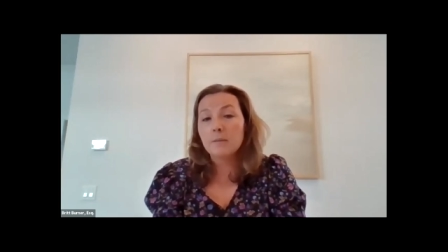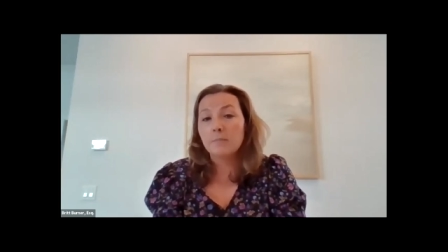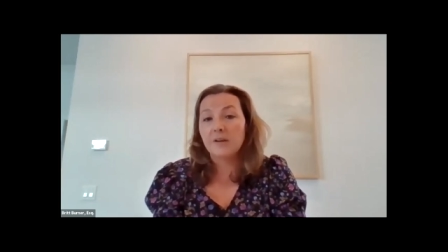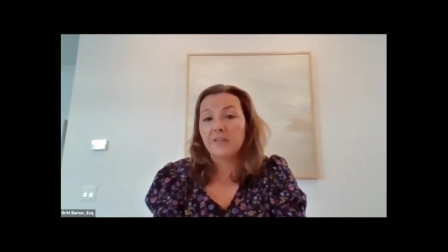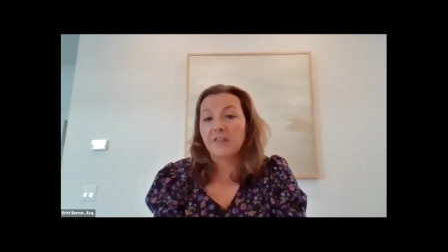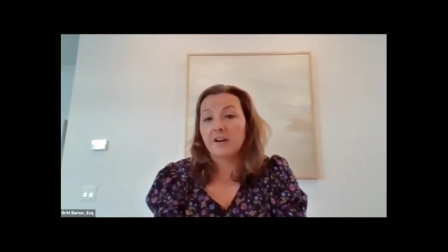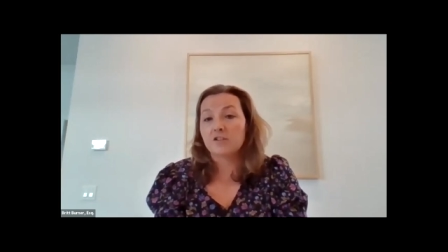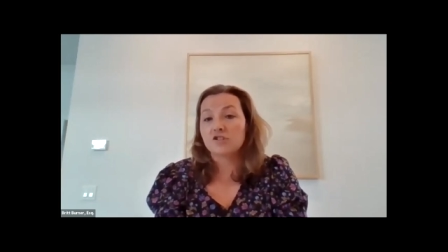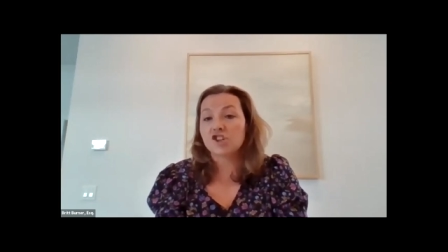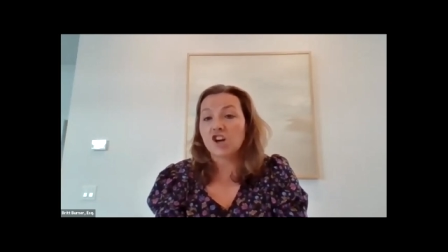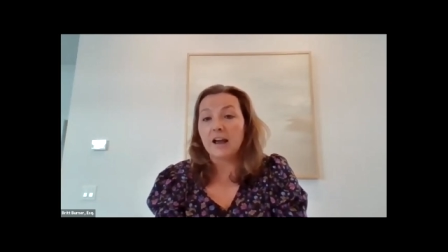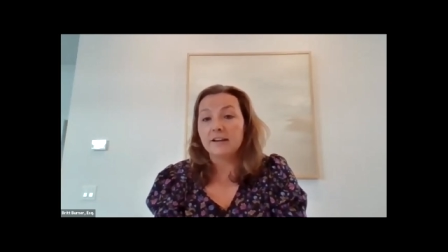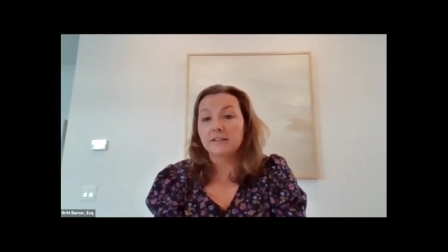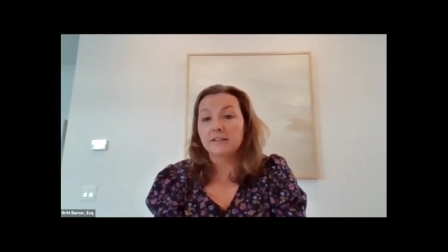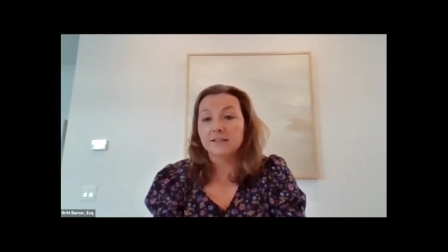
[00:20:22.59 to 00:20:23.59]
but their
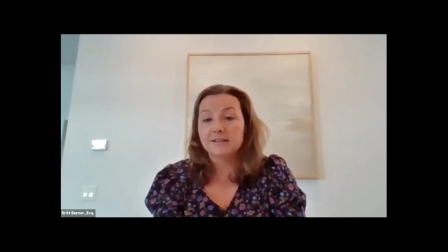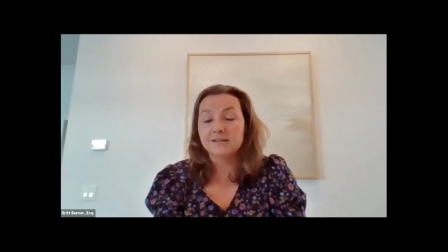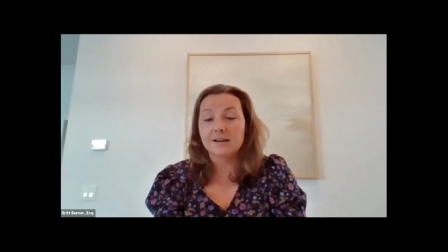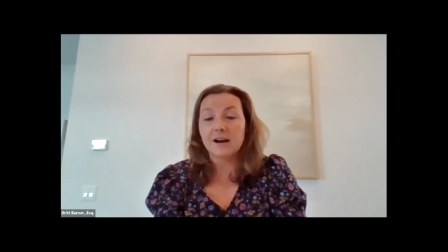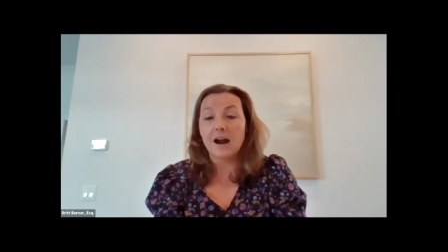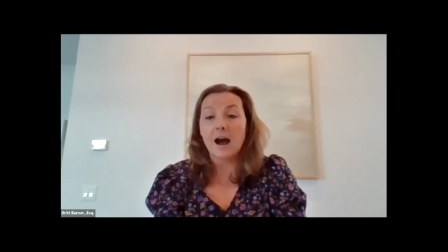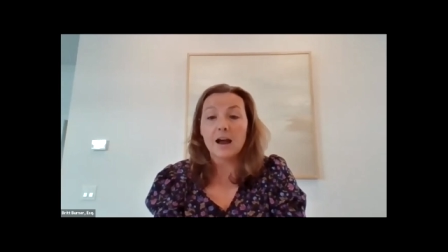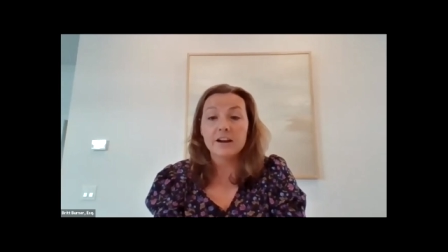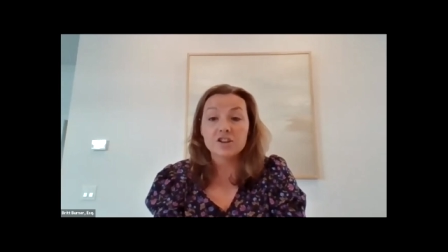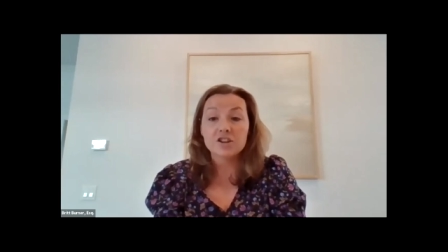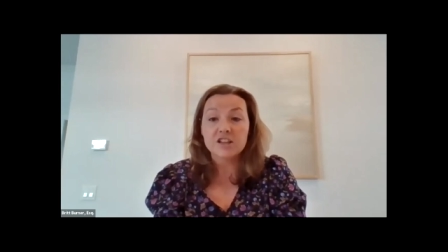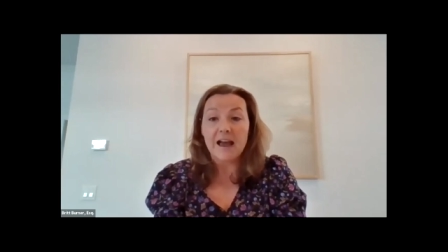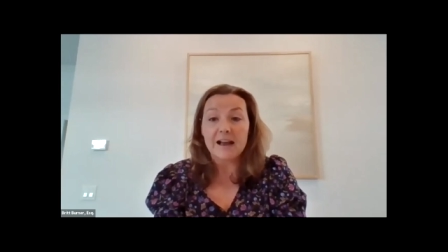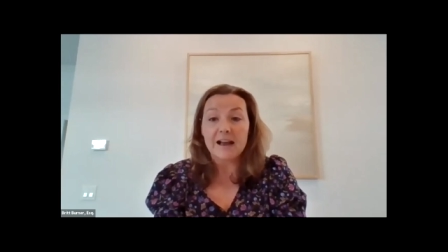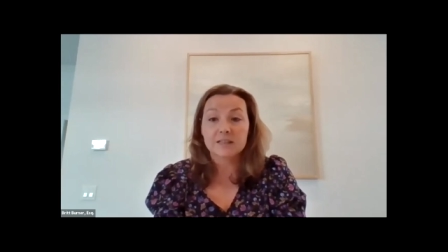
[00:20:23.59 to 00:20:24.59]
child is in a higher
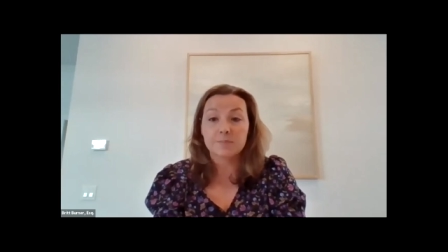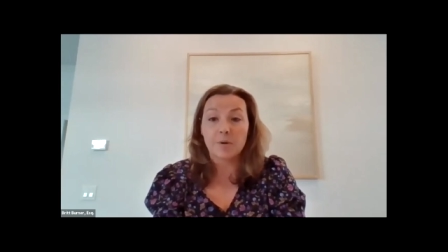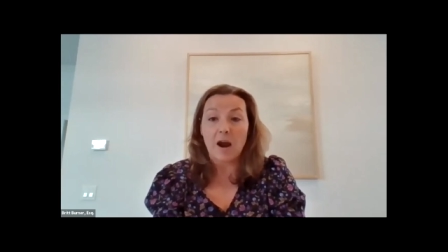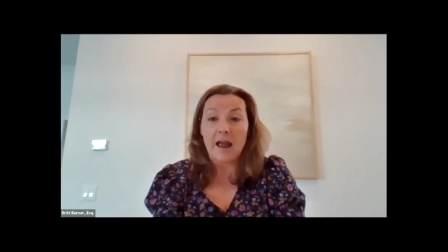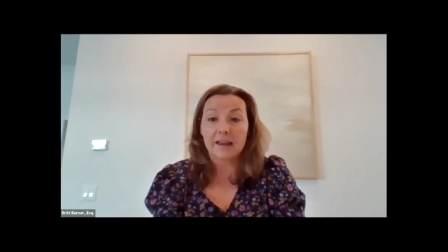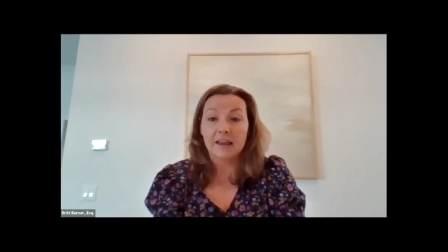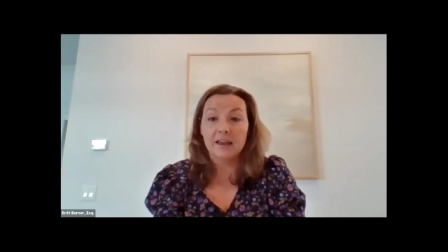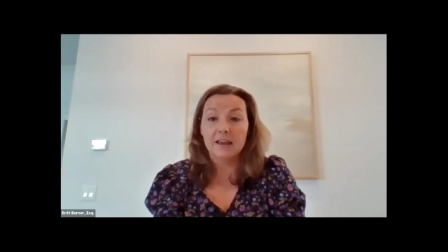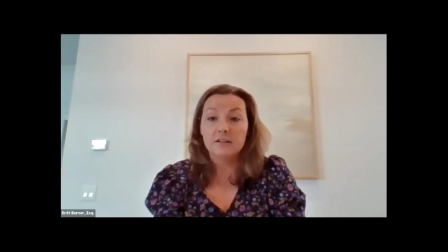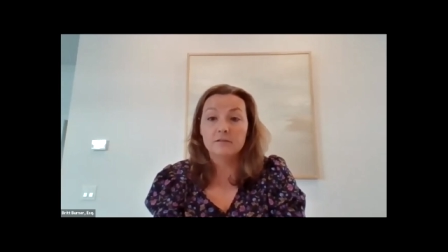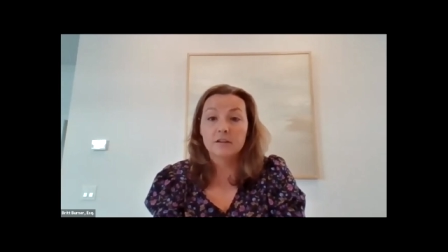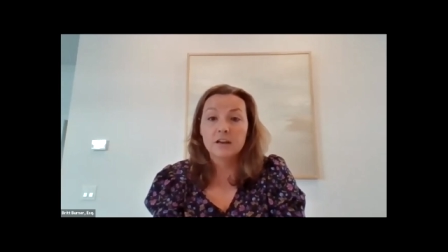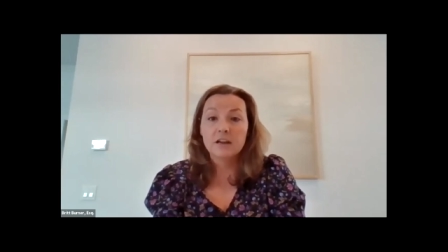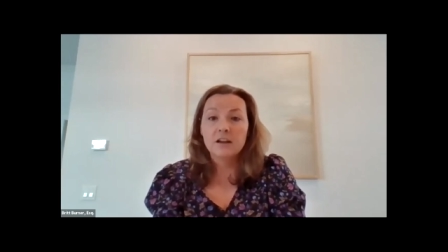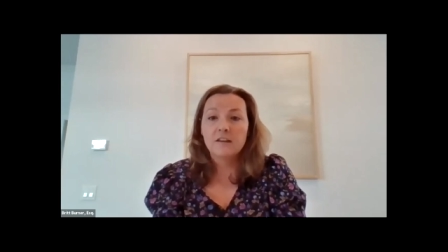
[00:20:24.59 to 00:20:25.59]
tax bracket,
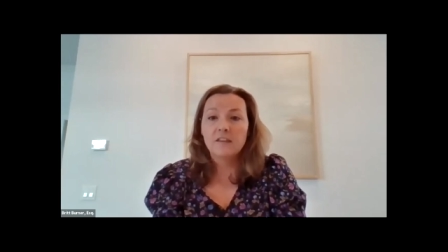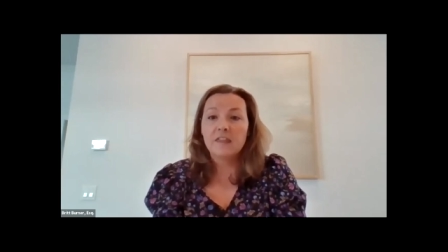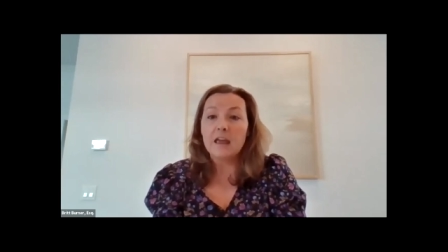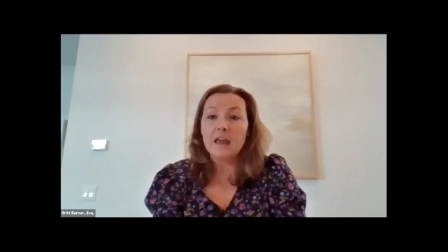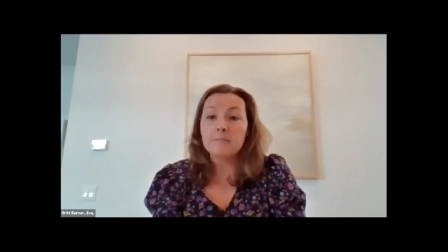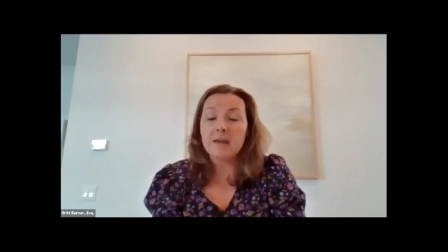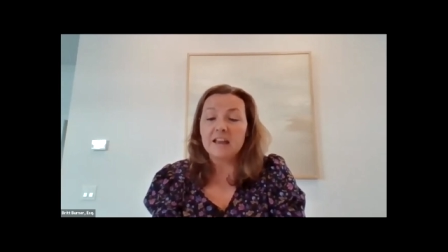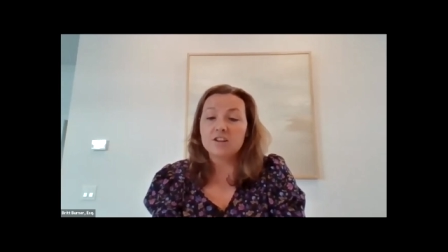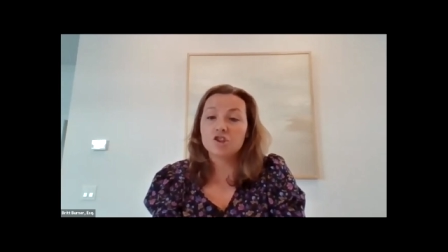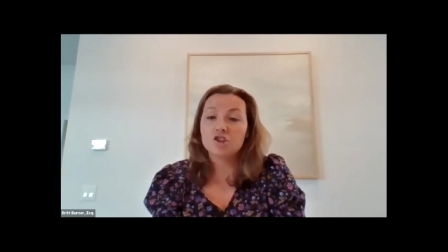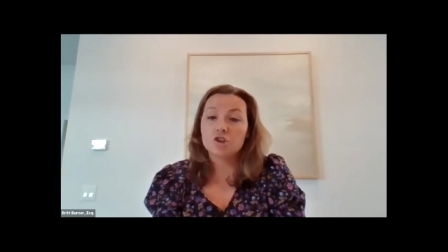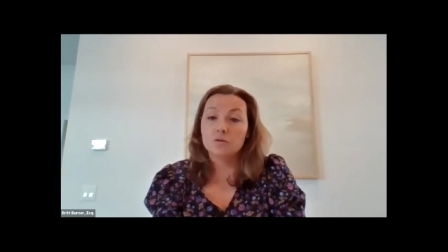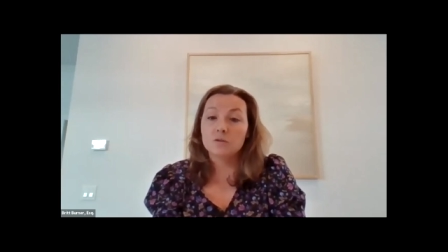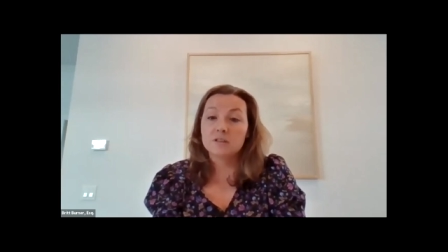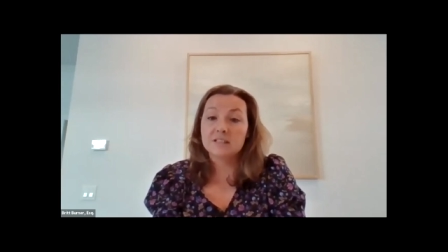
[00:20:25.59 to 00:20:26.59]
they may
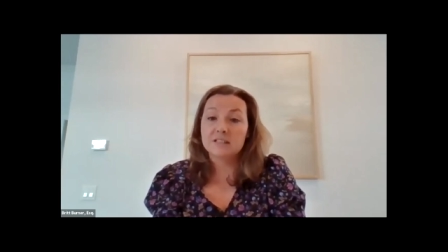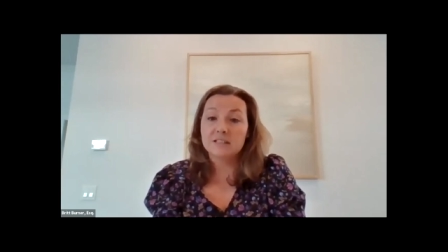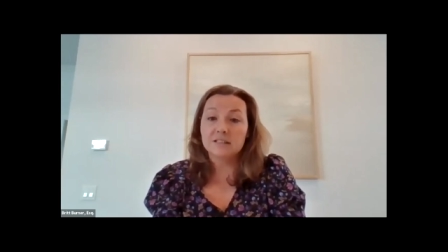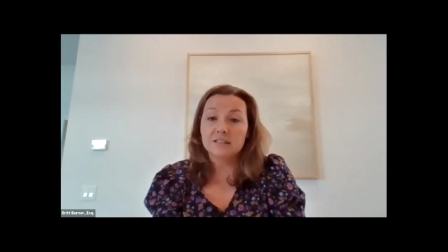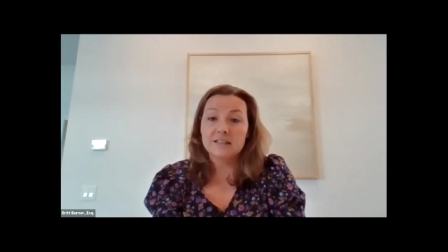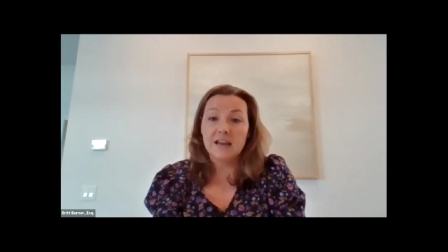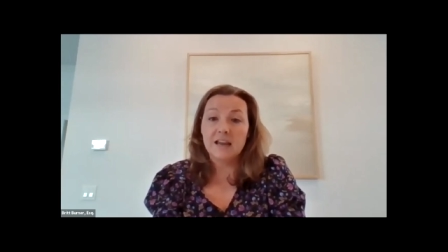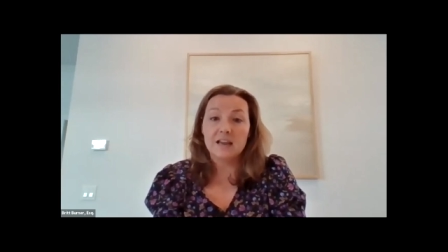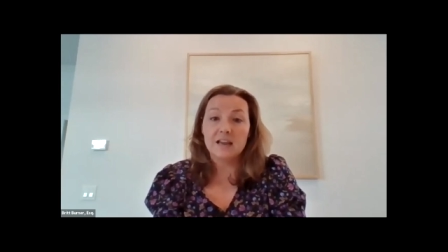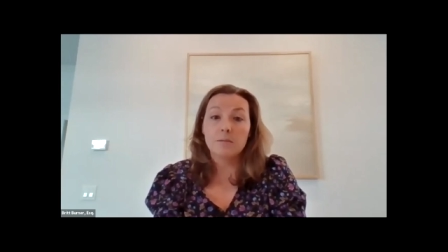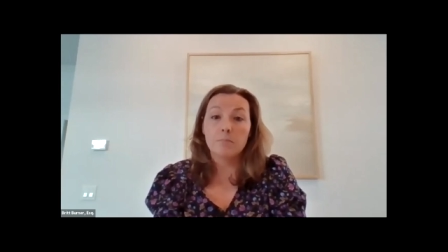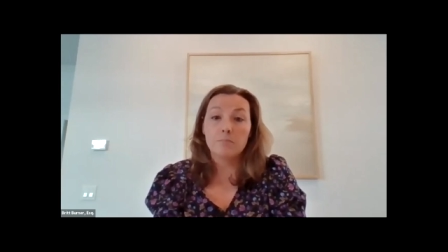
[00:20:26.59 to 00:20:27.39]
choose to take